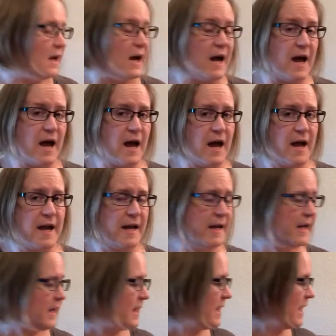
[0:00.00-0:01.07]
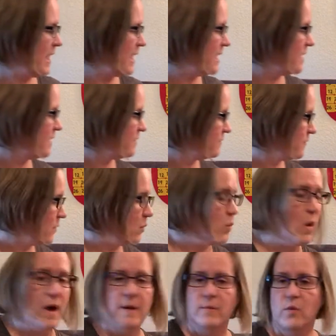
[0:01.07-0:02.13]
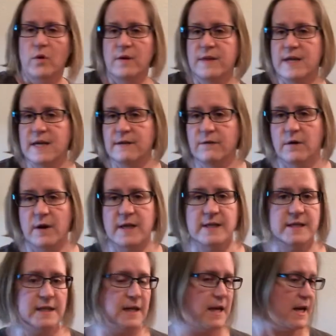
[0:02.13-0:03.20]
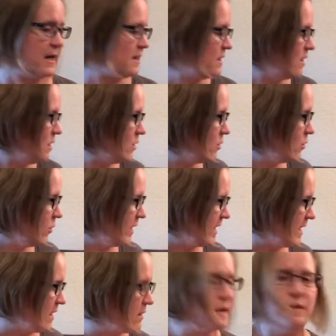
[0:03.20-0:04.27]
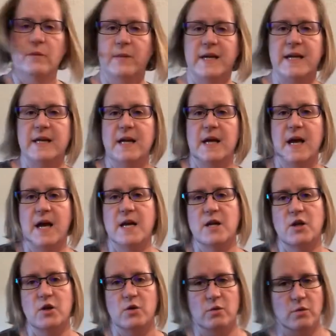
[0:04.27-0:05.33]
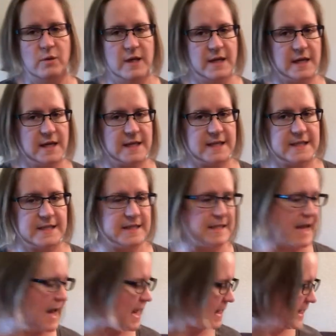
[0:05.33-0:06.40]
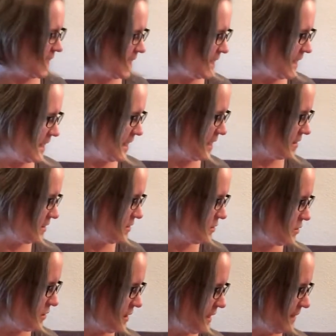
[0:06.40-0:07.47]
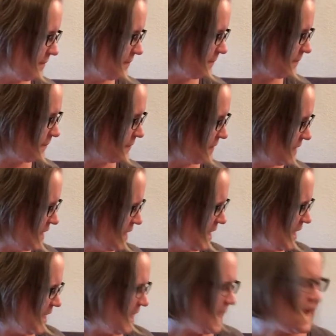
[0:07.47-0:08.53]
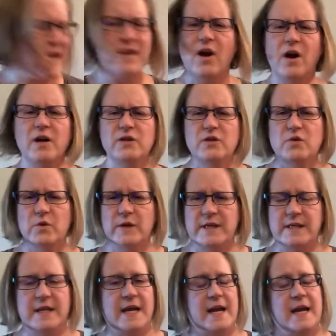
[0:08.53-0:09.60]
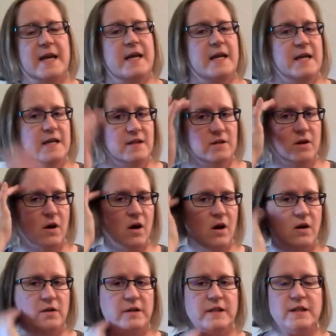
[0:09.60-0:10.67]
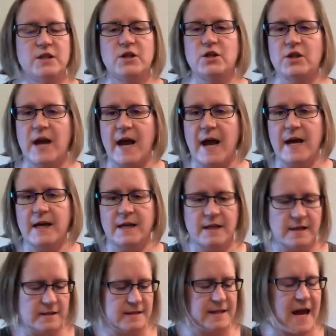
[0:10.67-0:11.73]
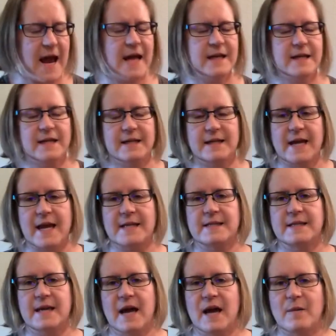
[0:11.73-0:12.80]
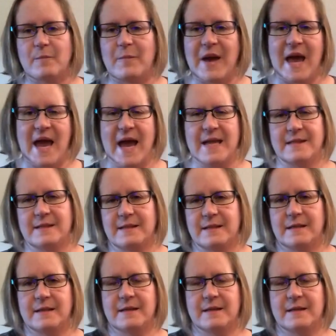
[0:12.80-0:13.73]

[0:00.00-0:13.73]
I have one more thing for us today. We are going to read a new Zack and Ann story. And our story today is called Zack Gets a Pet.